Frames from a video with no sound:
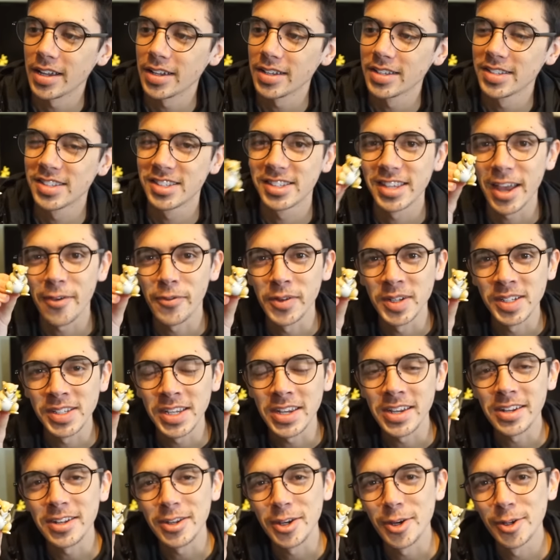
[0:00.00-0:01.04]

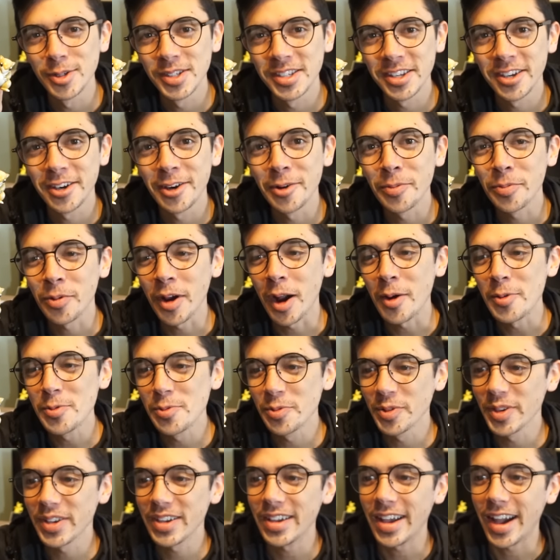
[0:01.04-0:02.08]
17 years ago
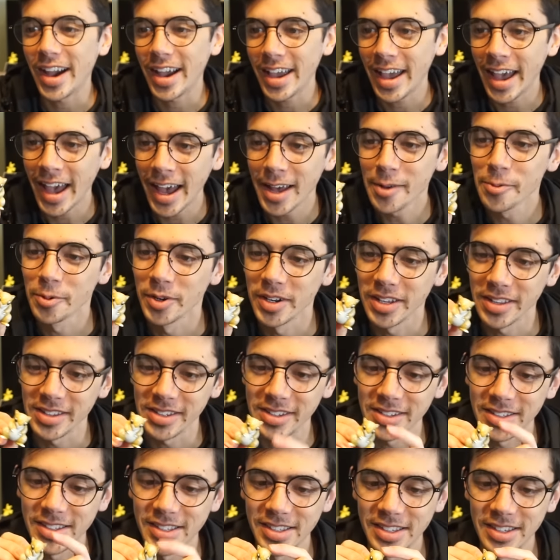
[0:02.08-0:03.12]
probably. I had one of
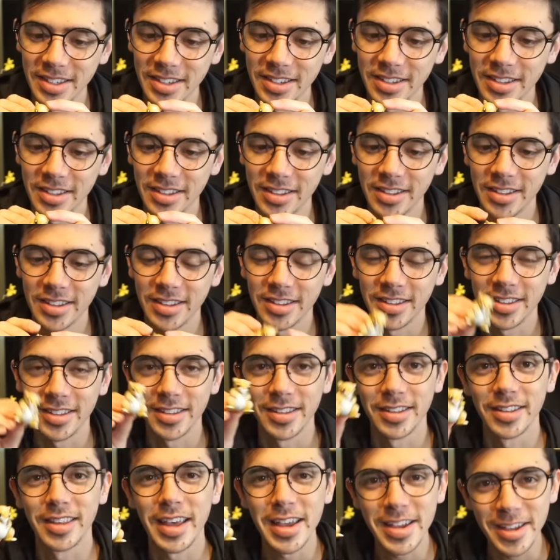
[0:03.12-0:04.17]
these.
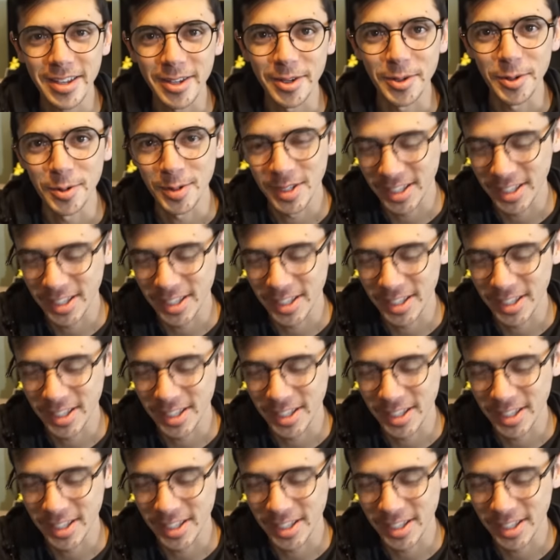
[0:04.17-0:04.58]
Thank you